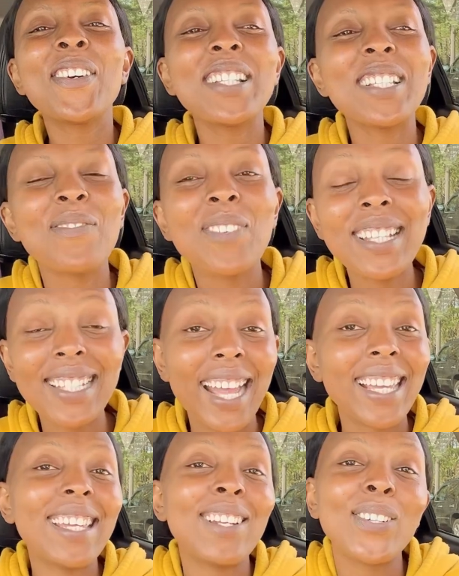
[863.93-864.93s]
Which means I
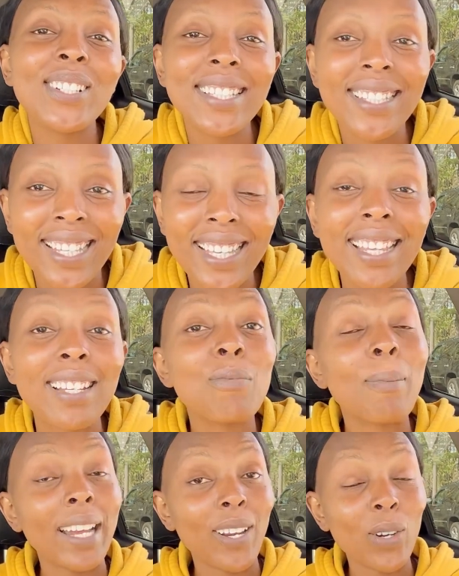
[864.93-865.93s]
cannot say that
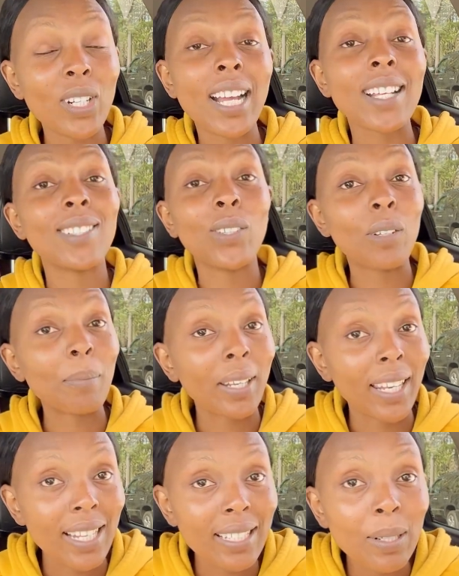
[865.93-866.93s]
my Lord has not
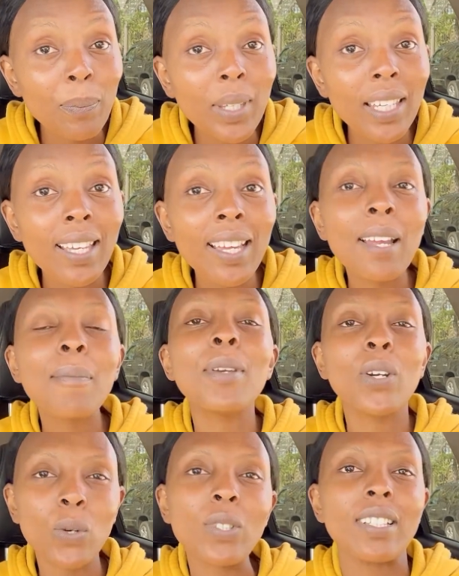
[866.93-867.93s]
blessed me
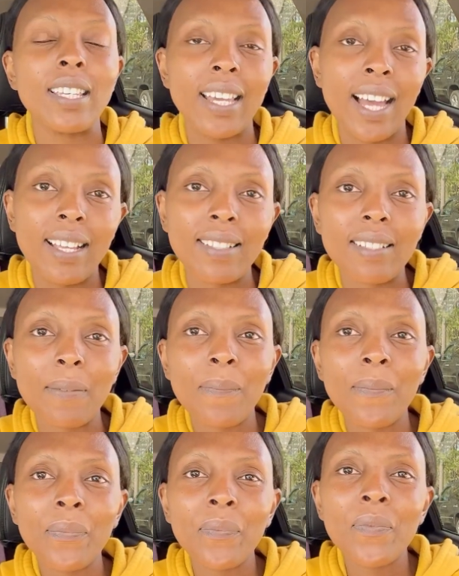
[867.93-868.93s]
because he has.
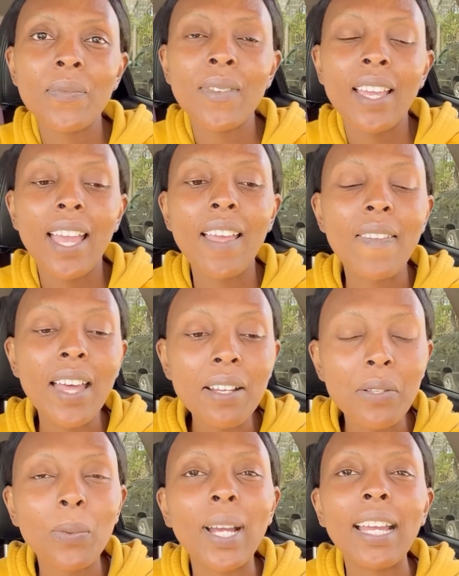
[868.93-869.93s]
And that
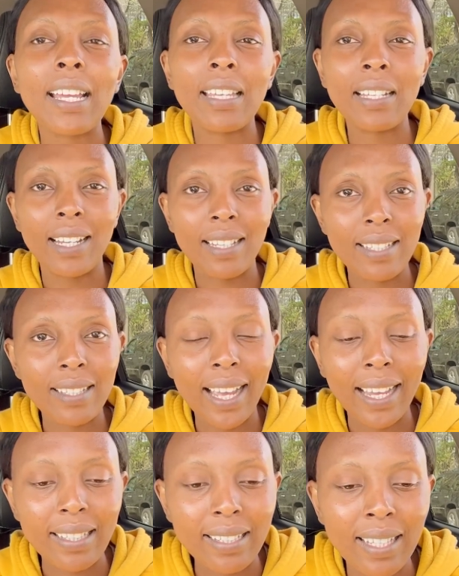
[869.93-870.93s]
is why again I,
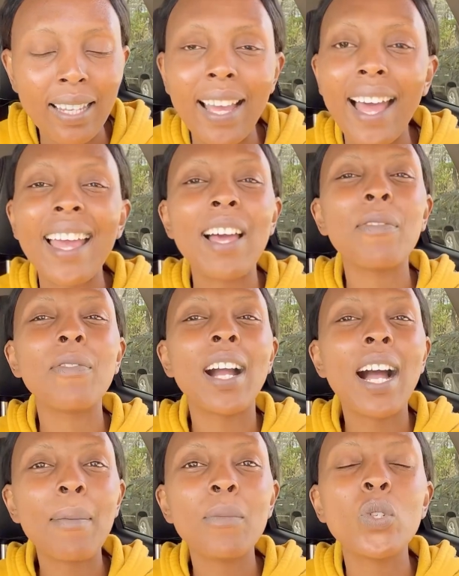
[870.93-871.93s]
I say I have
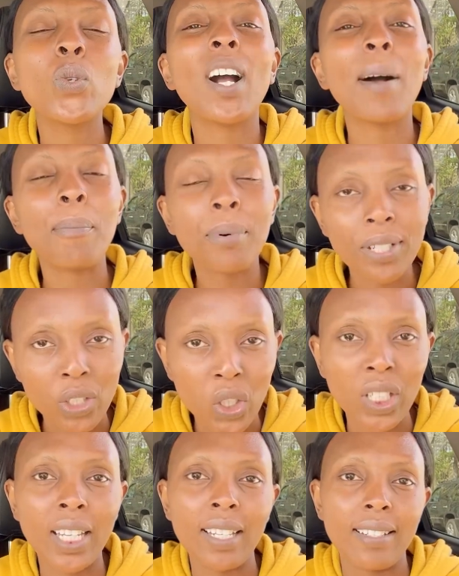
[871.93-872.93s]
come to
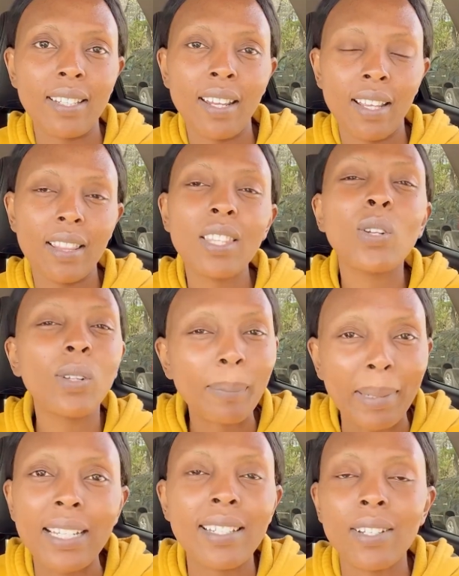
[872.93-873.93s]
appreciate the
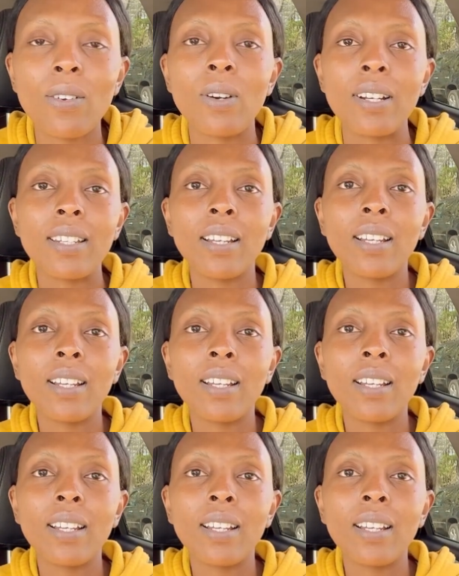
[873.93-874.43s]
Almighty God